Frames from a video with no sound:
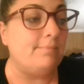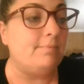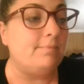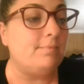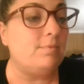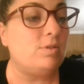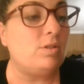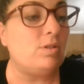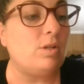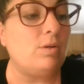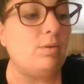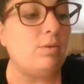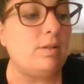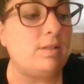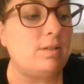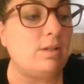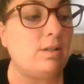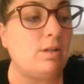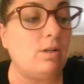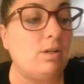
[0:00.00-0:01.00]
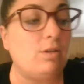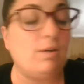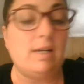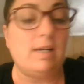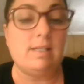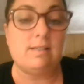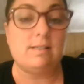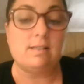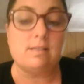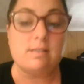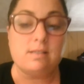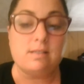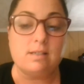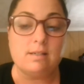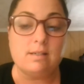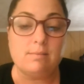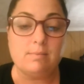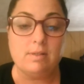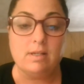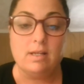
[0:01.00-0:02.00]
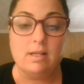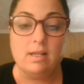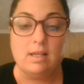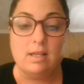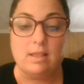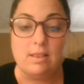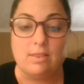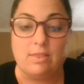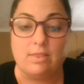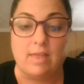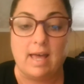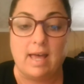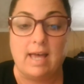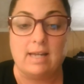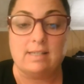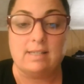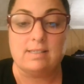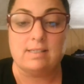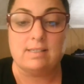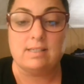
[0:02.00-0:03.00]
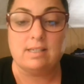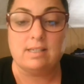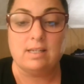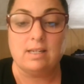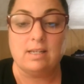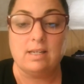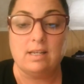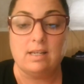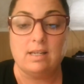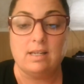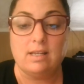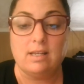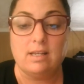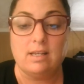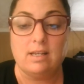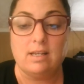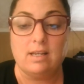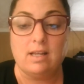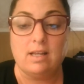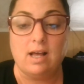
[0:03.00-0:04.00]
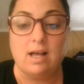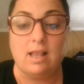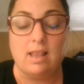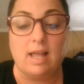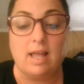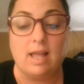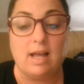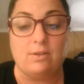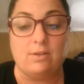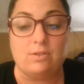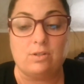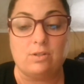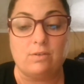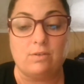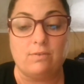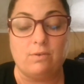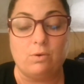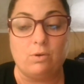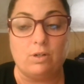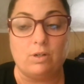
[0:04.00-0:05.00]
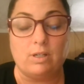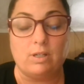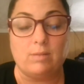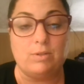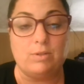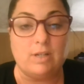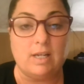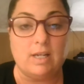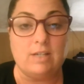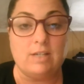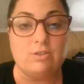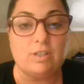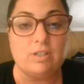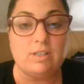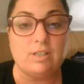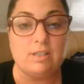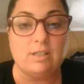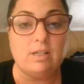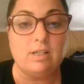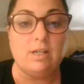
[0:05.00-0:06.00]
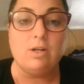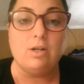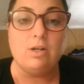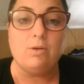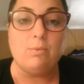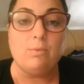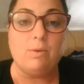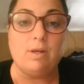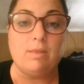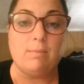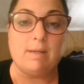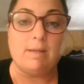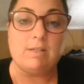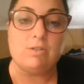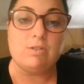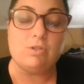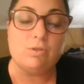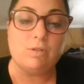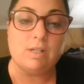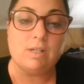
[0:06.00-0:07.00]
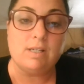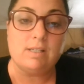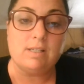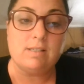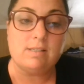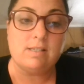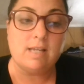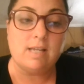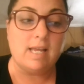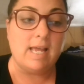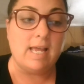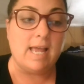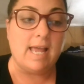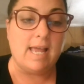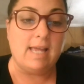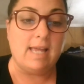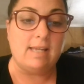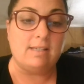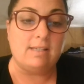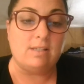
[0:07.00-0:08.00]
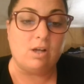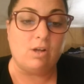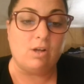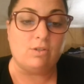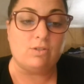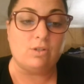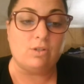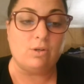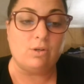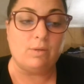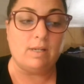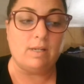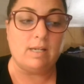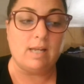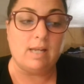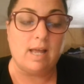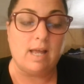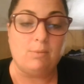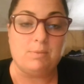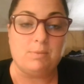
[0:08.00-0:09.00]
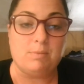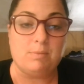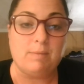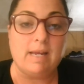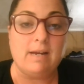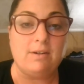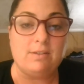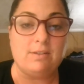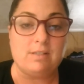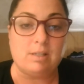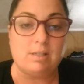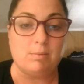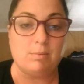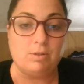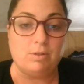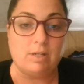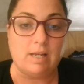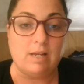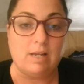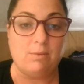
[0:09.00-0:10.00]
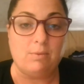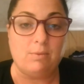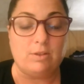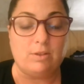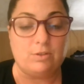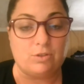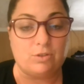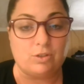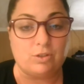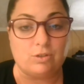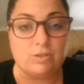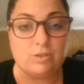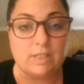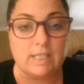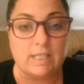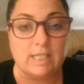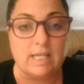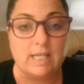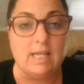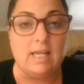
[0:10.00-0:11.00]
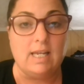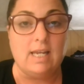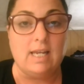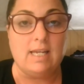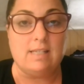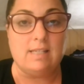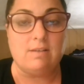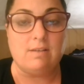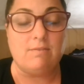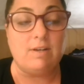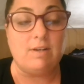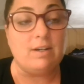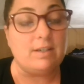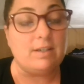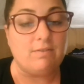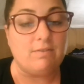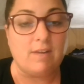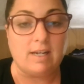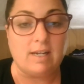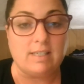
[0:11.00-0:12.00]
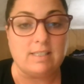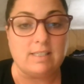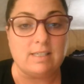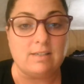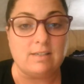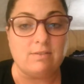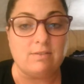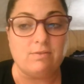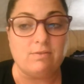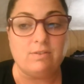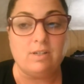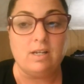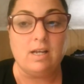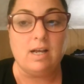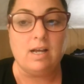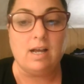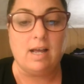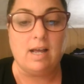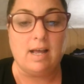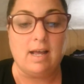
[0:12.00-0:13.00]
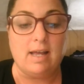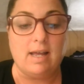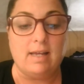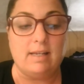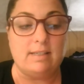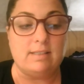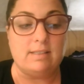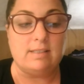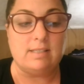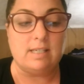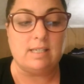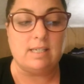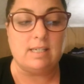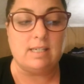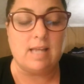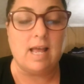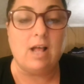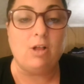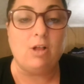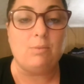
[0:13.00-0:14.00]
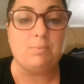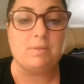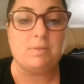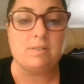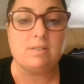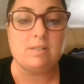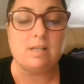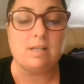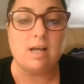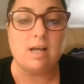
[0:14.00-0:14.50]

So it's a great system that allows for communication with my students, and also it helps parents communicate with their children. It's very effective, and it helps